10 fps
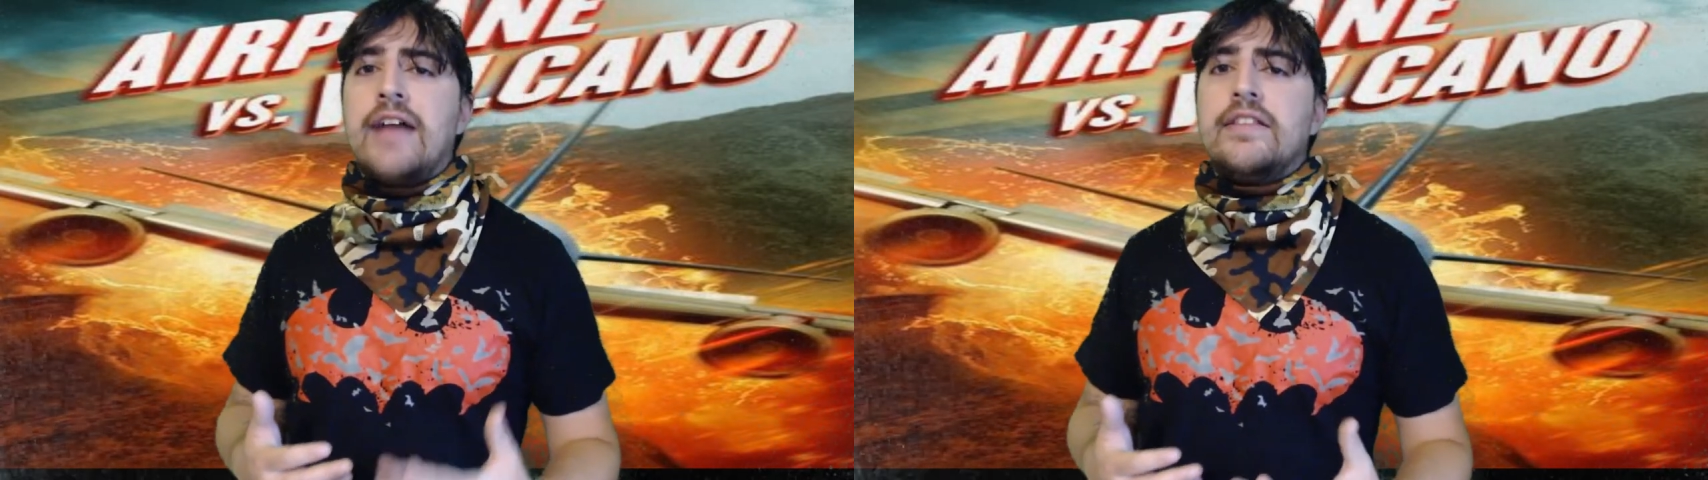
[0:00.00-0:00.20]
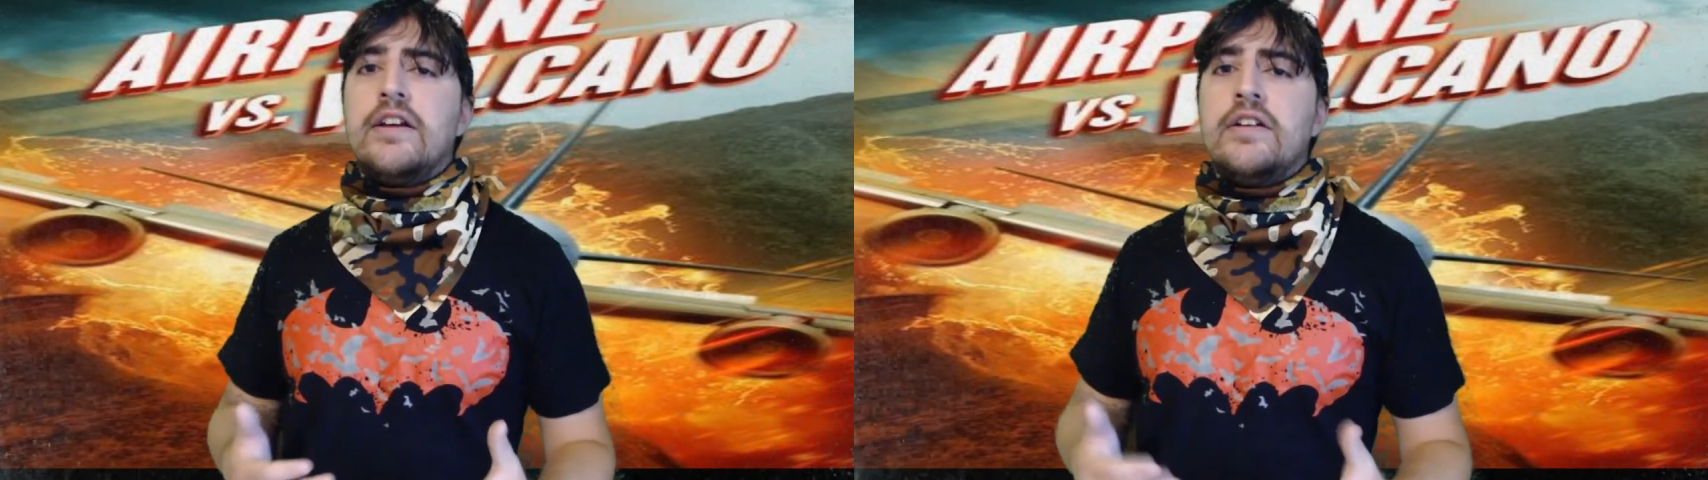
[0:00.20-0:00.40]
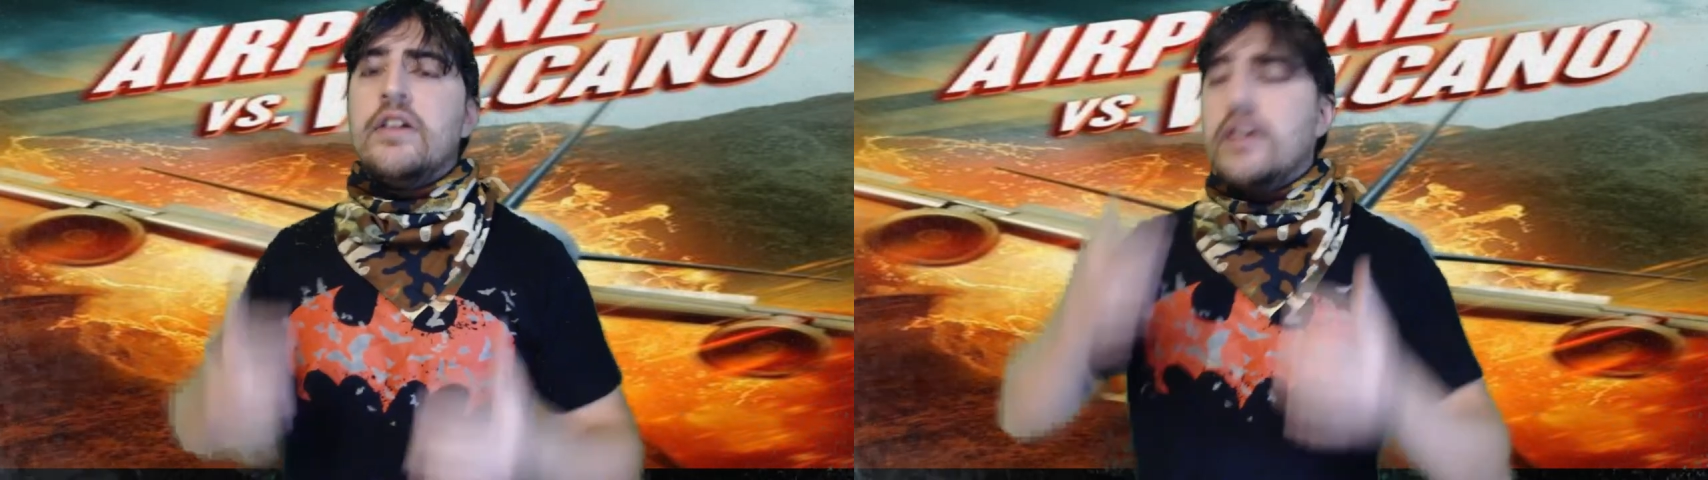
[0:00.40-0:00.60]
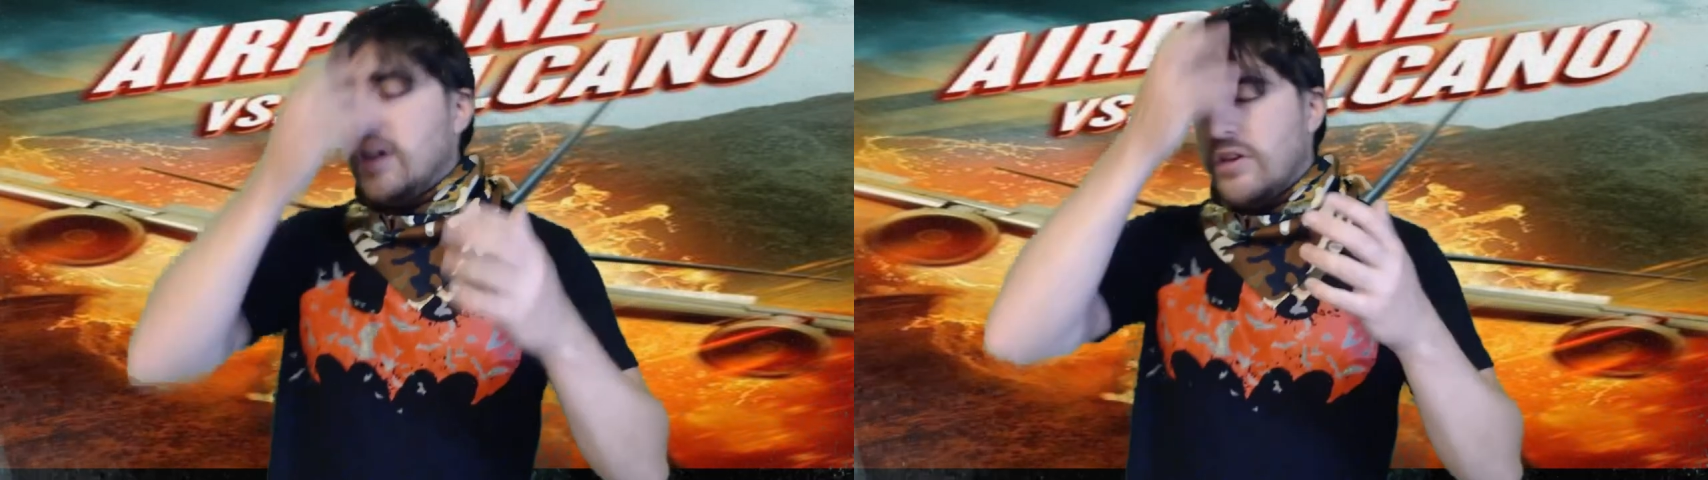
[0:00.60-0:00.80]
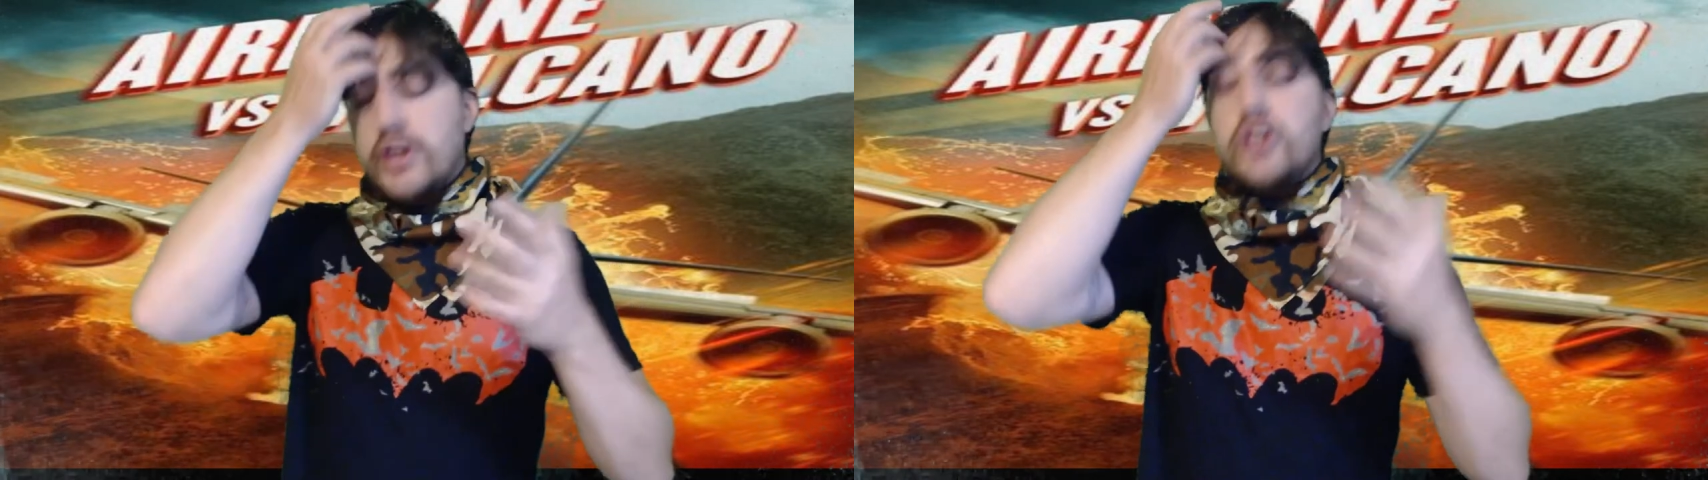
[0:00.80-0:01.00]
acting,
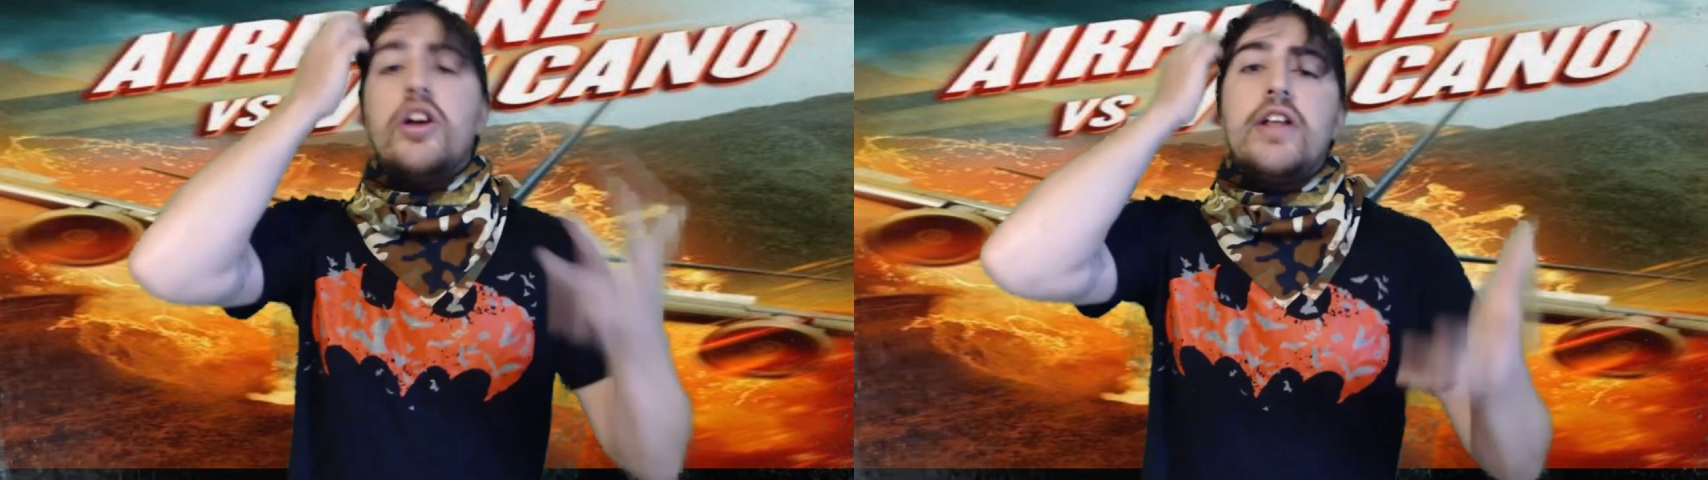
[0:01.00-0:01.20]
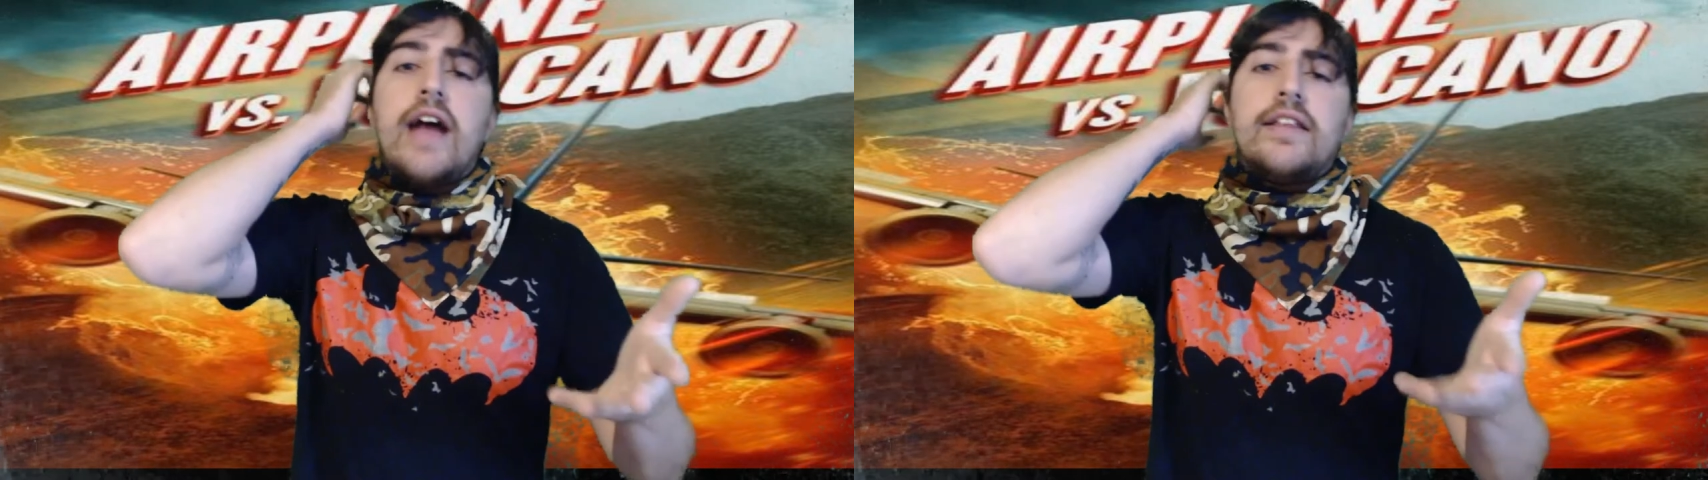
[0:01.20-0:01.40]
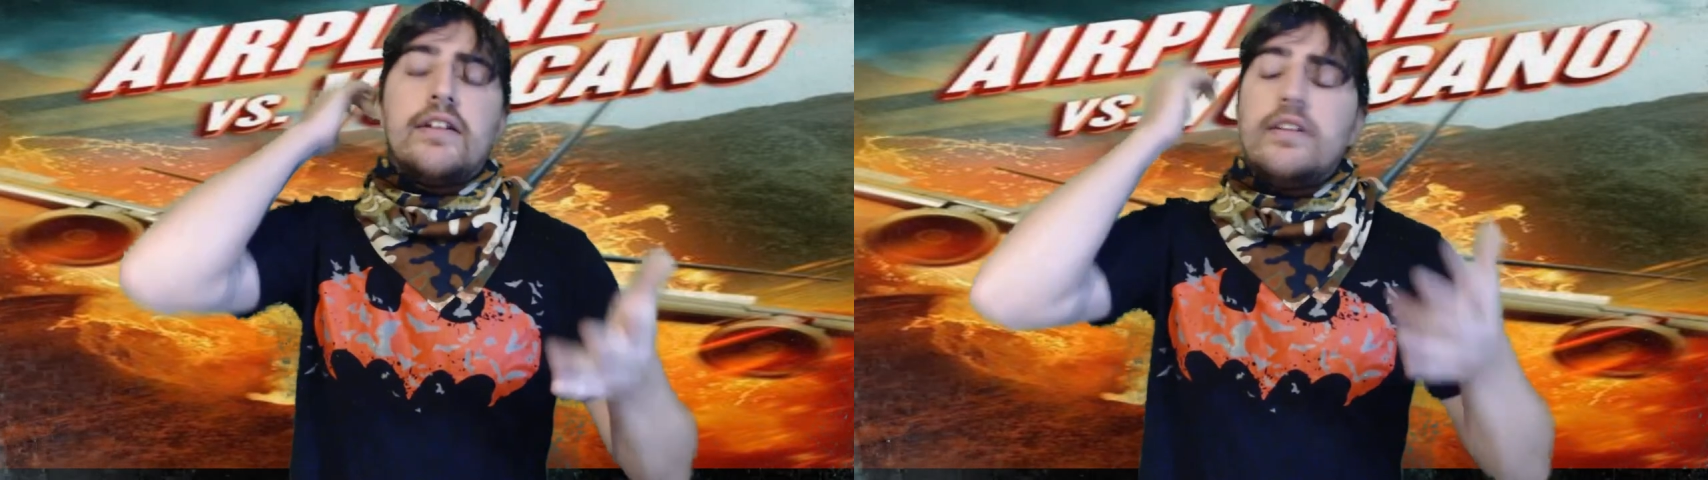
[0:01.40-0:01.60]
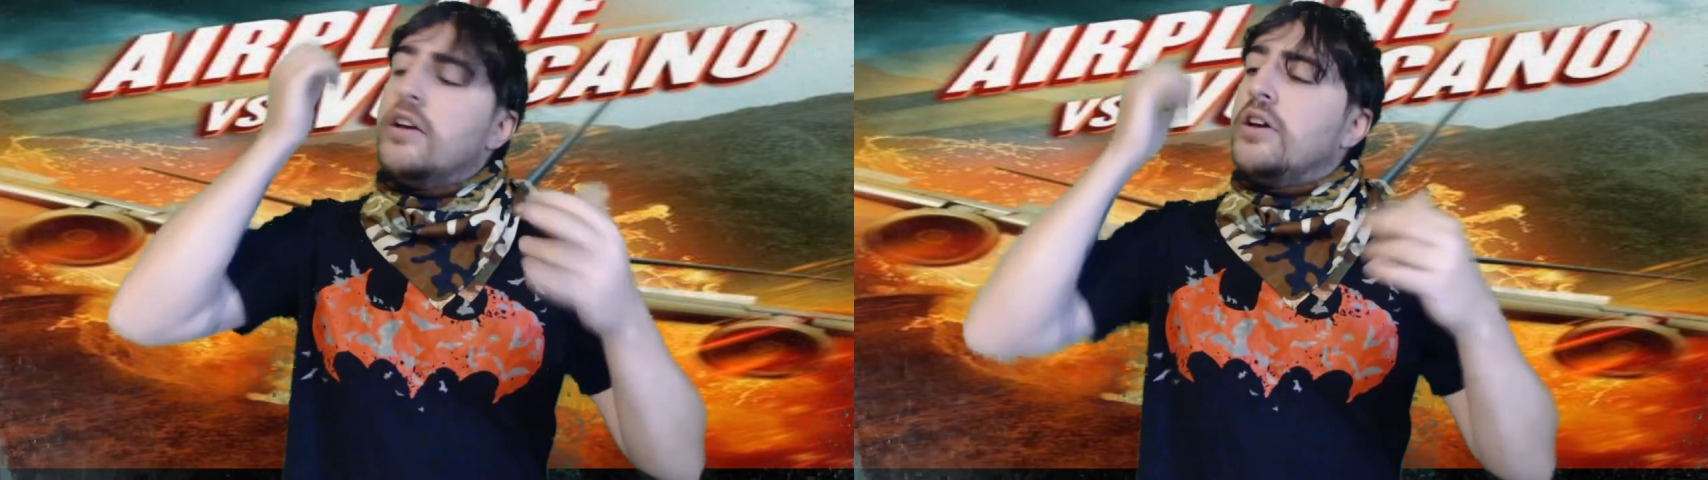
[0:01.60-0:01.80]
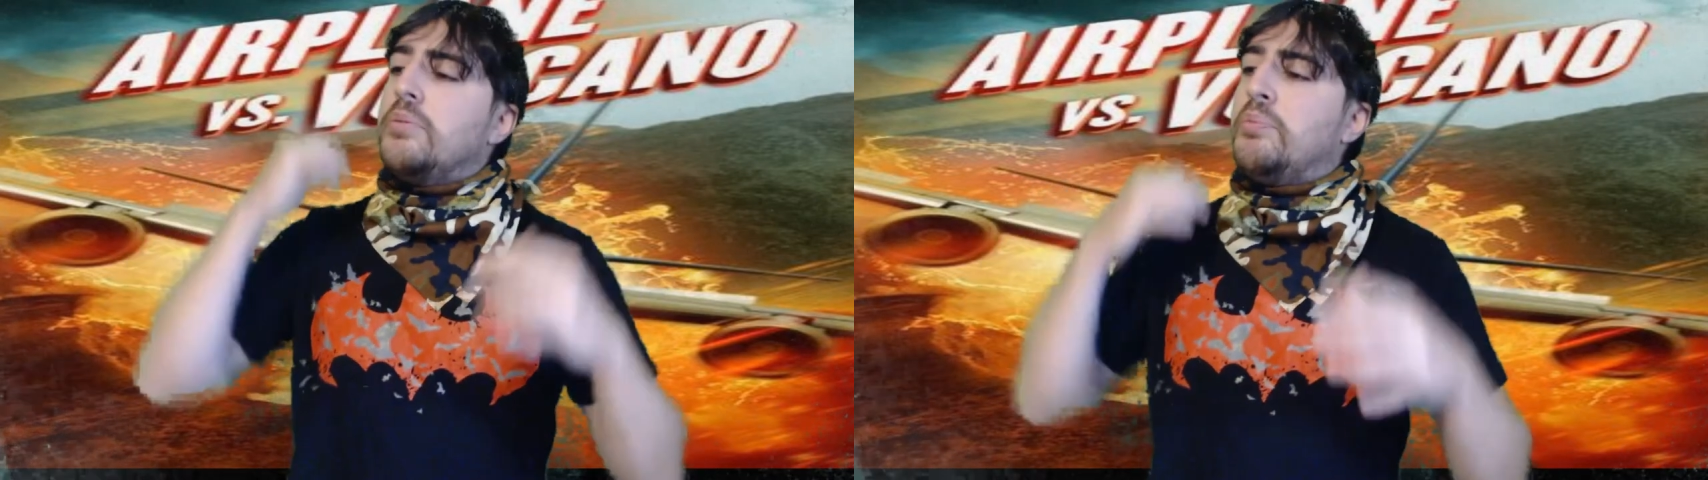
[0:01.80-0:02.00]
like good acting.